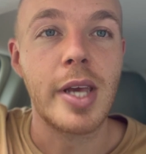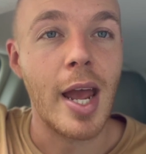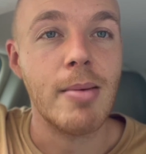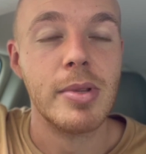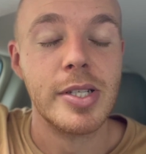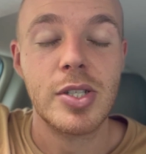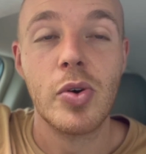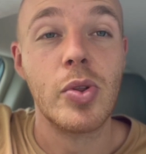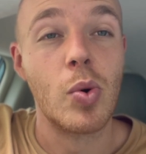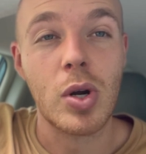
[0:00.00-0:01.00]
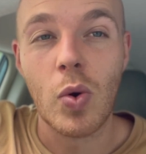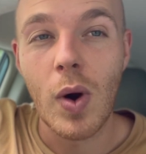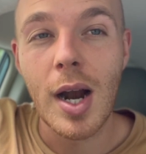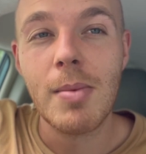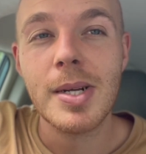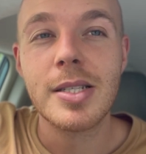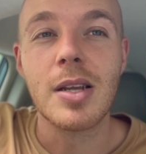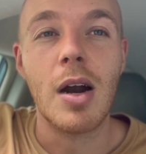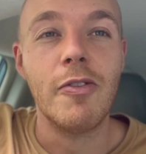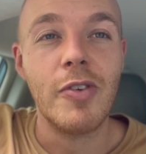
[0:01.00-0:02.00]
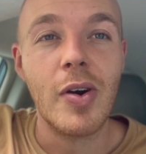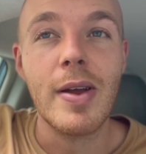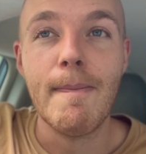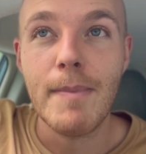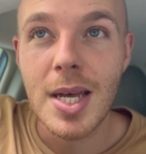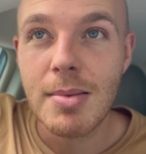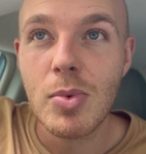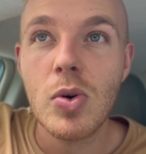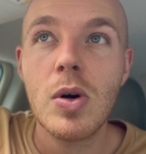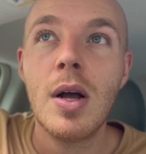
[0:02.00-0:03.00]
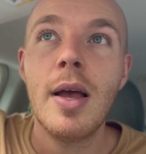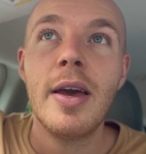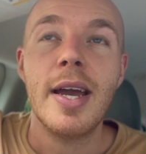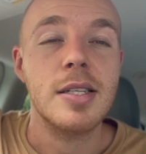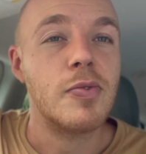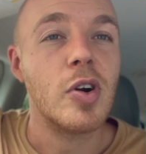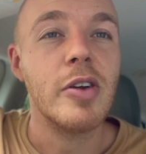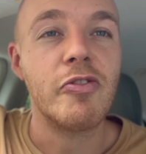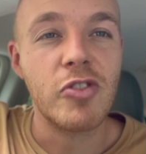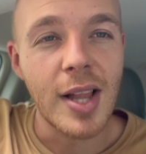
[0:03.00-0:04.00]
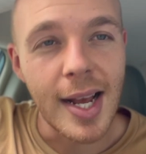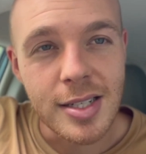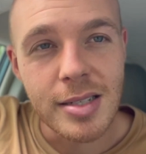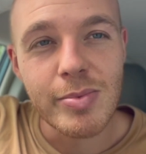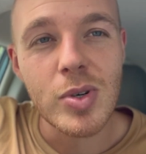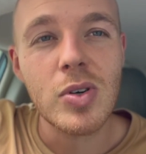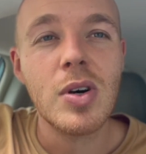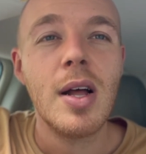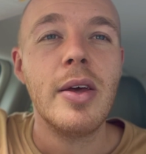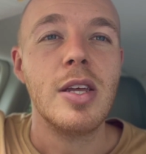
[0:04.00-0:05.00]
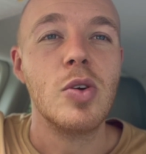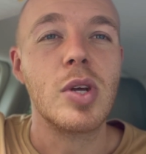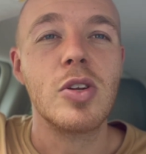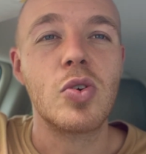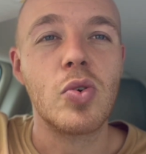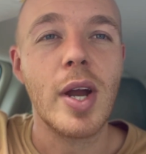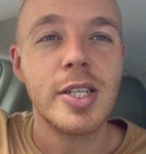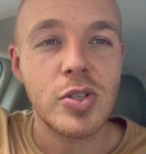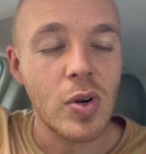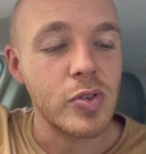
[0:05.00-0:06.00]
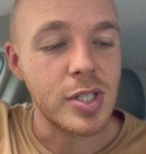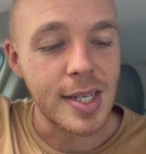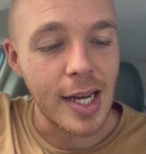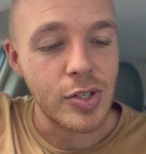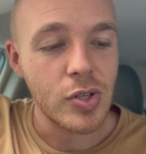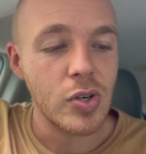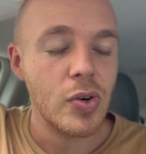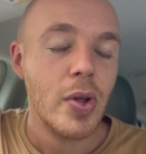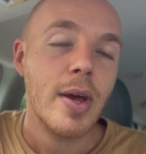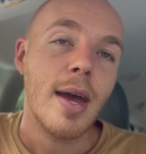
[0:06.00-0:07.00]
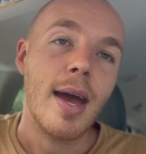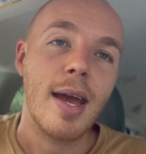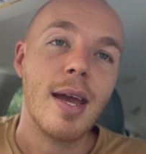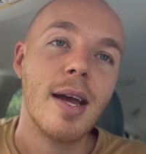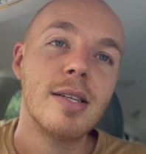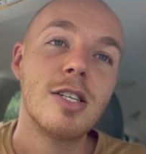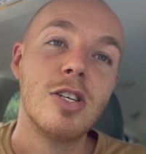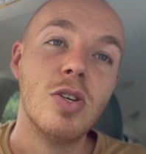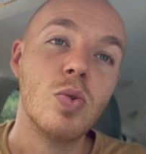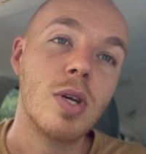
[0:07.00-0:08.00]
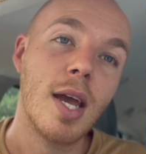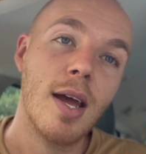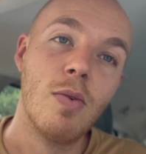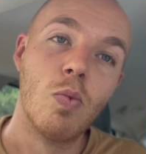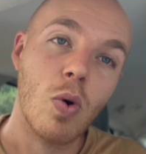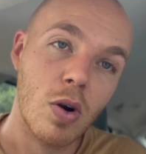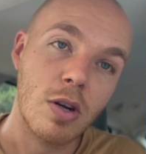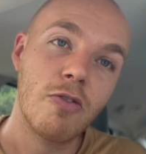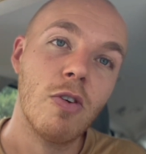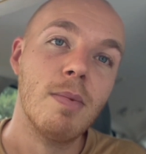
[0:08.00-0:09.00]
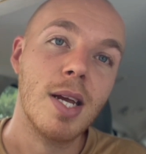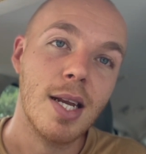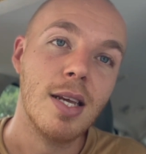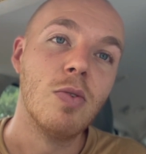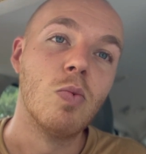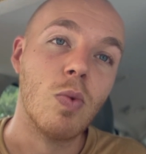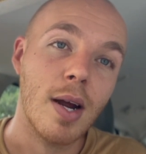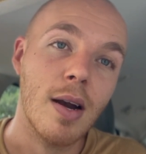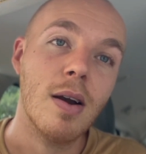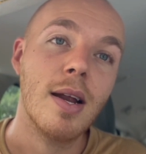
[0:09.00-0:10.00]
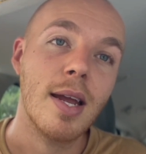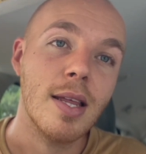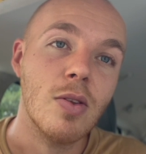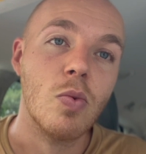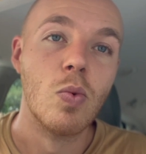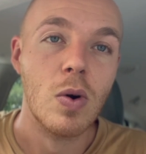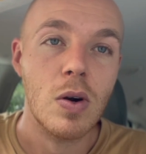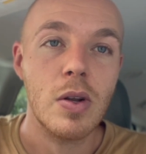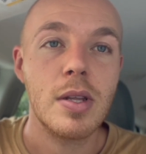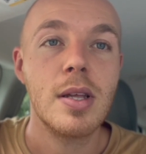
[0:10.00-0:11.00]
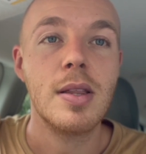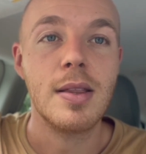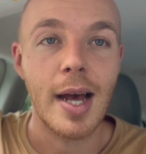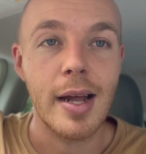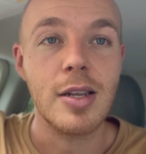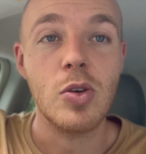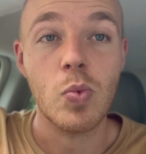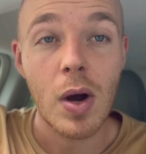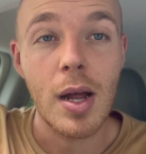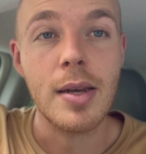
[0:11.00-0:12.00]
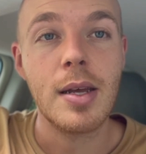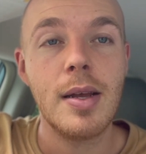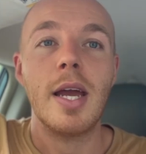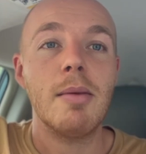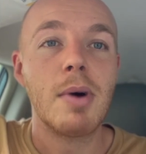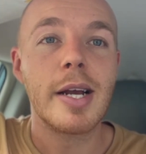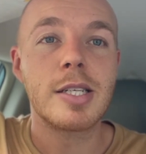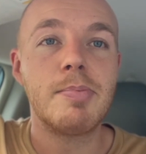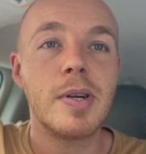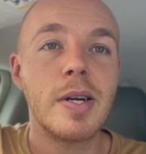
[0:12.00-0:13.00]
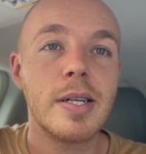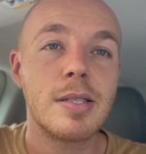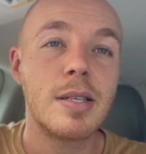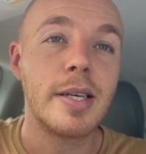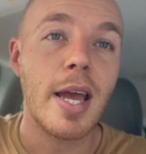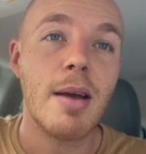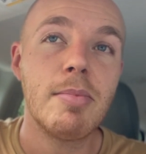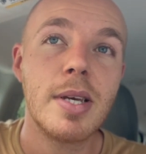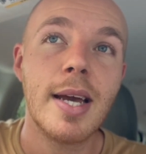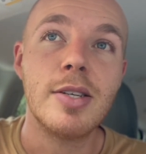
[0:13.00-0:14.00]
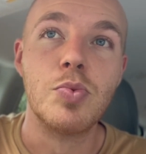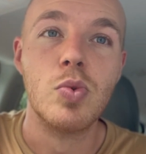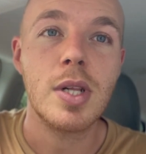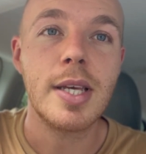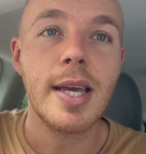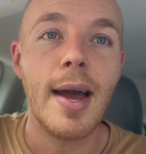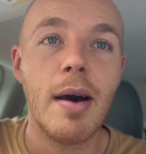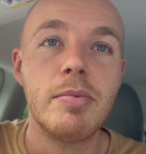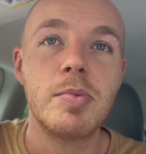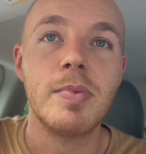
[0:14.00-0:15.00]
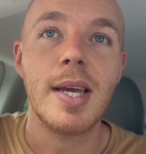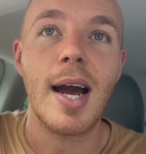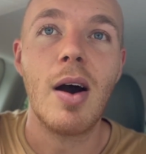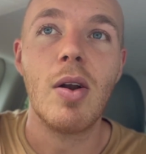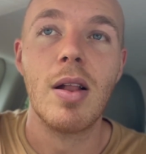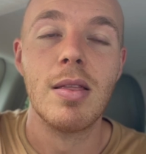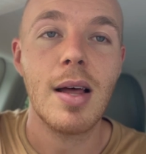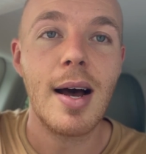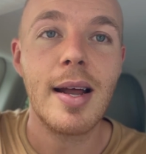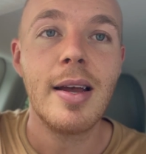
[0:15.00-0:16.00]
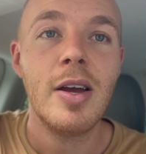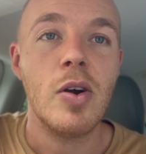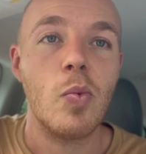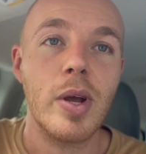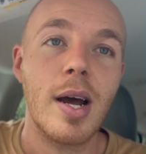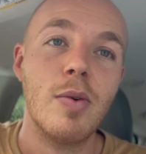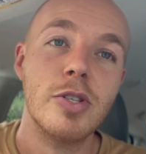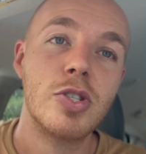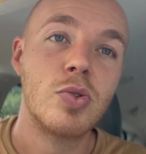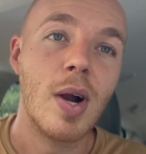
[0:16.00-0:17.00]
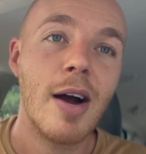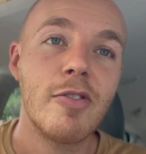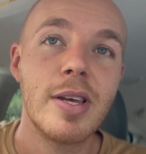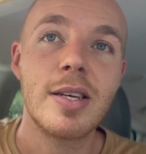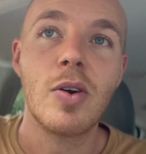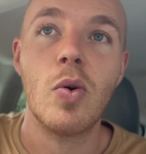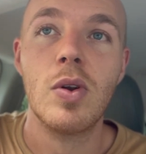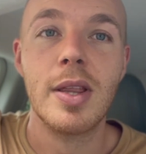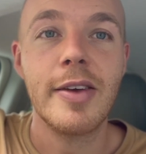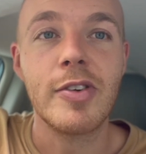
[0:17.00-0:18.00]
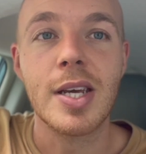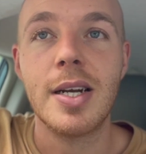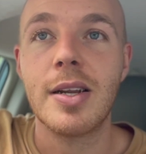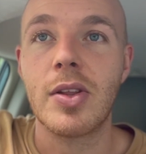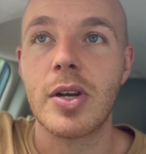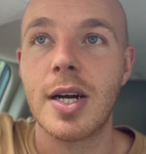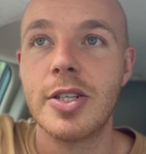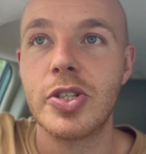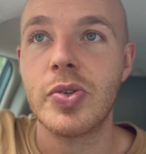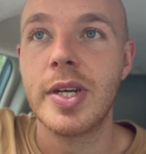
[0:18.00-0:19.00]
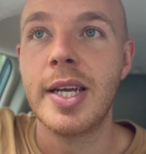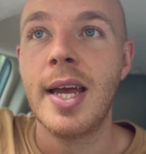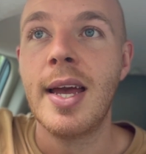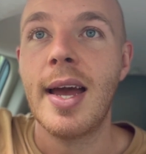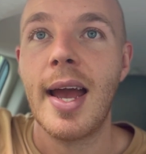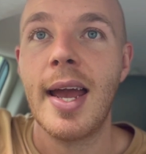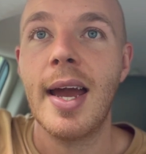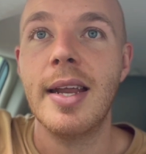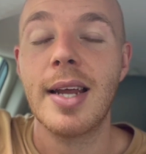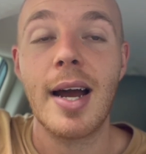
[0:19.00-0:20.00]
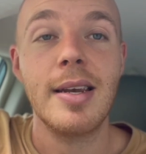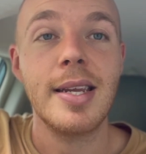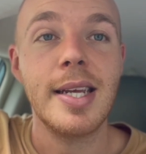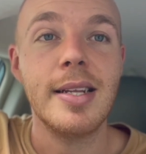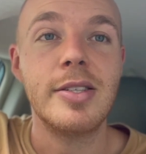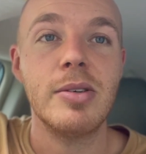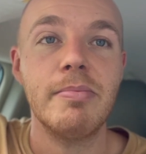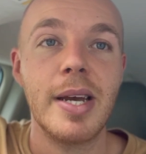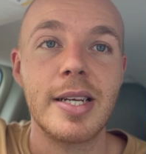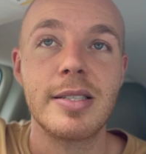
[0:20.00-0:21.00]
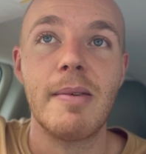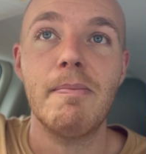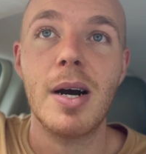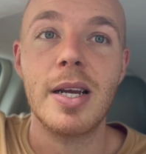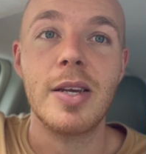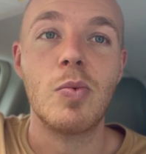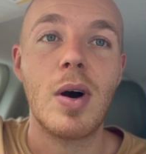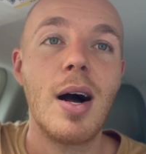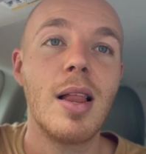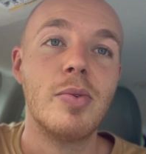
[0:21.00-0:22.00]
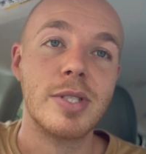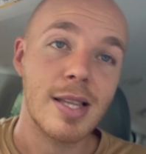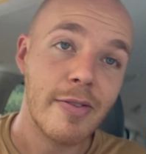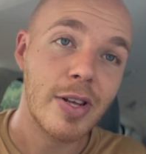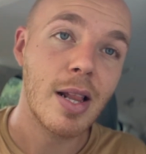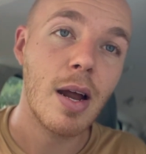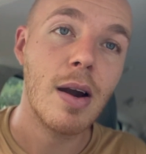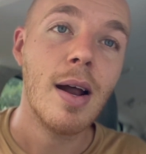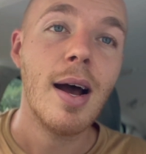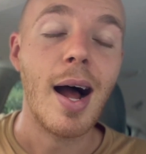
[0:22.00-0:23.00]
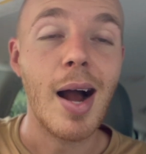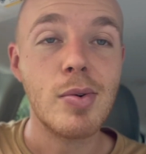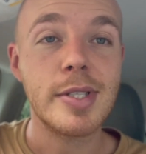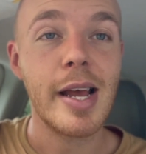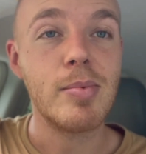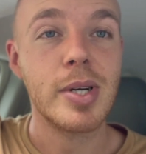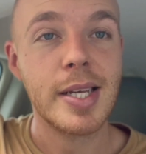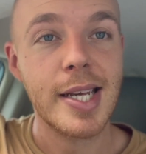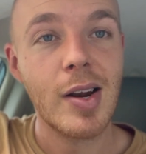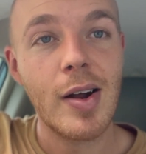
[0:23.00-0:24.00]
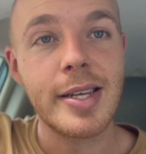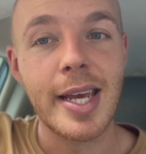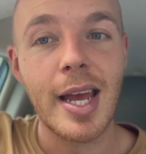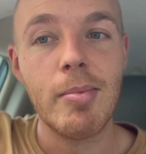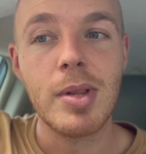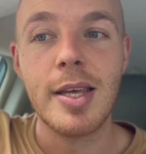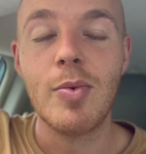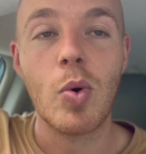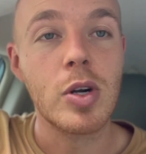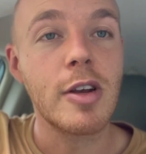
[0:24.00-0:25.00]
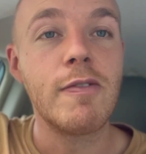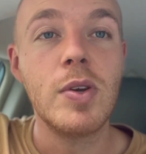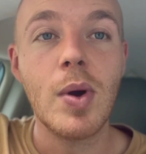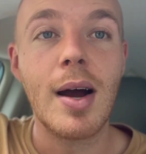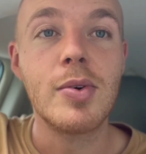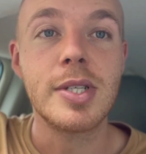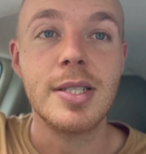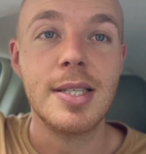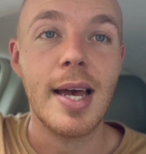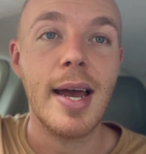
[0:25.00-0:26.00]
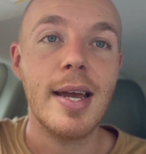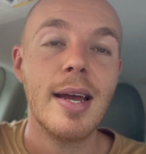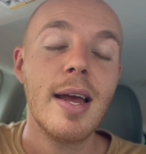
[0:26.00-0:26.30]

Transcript: Cambly. So the requirements are very minimal. It's very flexible. You can create your own schedule, and you can work from anywhere in the world that you want. In my experience, Cambly has really helped me out a lot when I was traveling or living in another country and I needed to make some money while I was living there. I was able to get on Cambly, work a few hours a day,